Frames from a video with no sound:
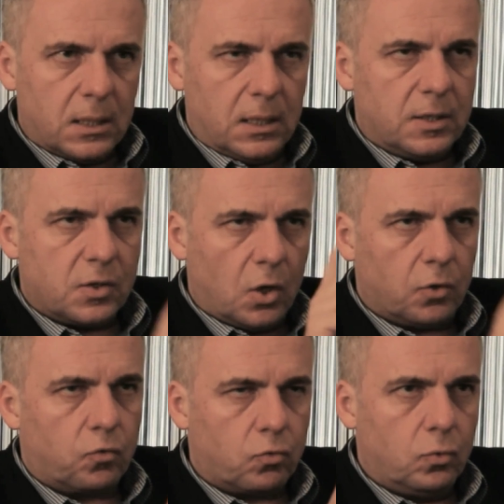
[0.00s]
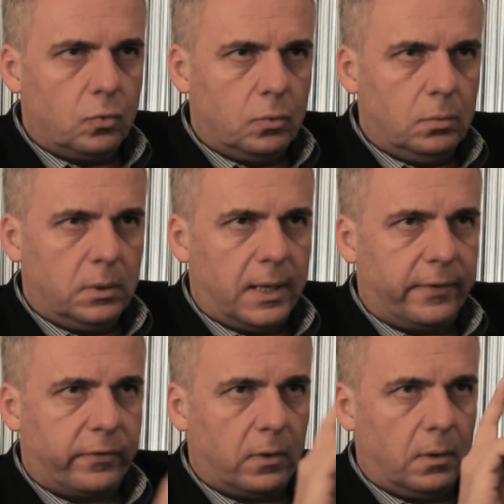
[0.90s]
It's not true
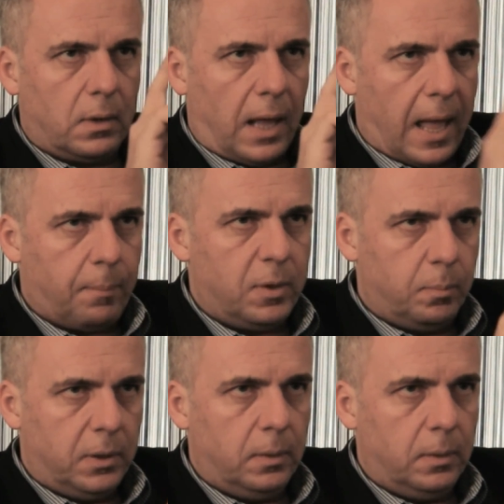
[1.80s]
that healthy